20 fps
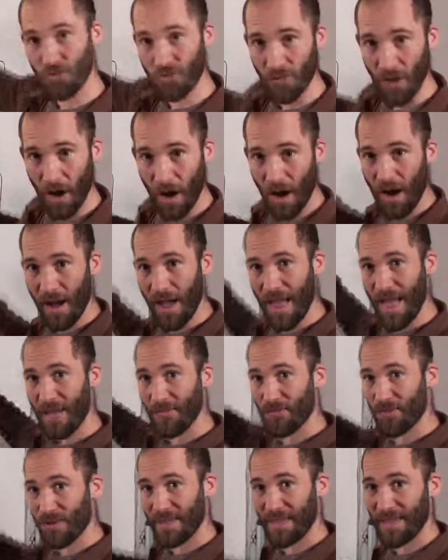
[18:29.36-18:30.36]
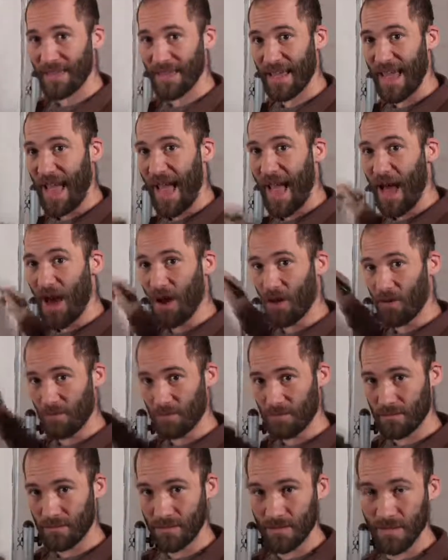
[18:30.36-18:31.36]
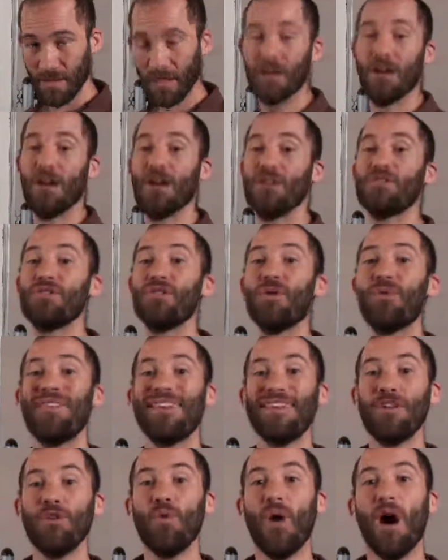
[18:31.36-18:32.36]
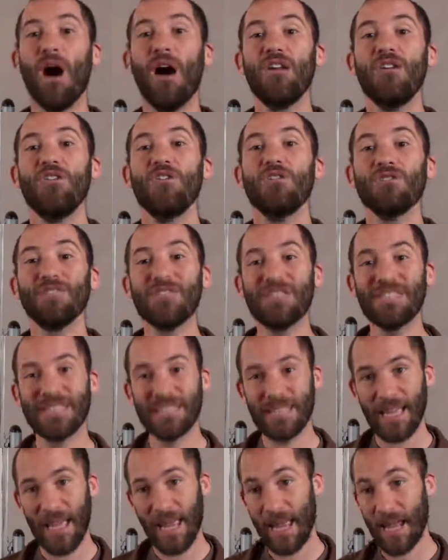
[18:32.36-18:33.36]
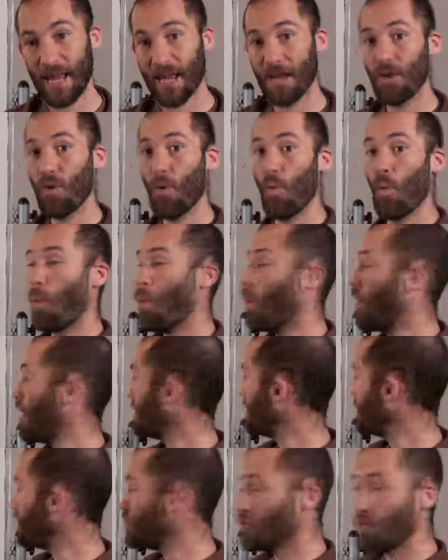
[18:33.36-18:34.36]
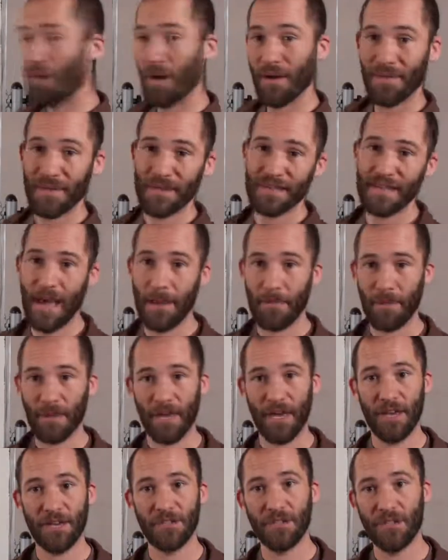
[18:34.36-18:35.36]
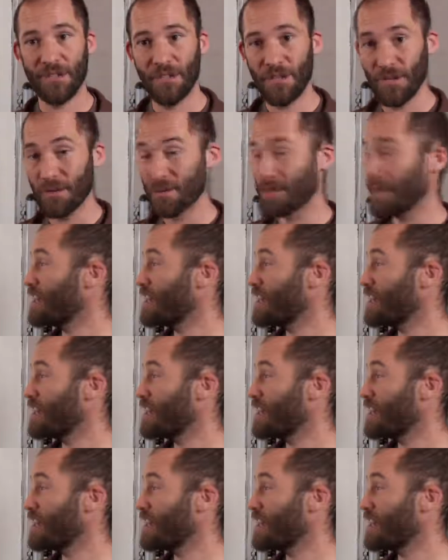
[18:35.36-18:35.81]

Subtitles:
draw everything out so that you understand what you want this application to do.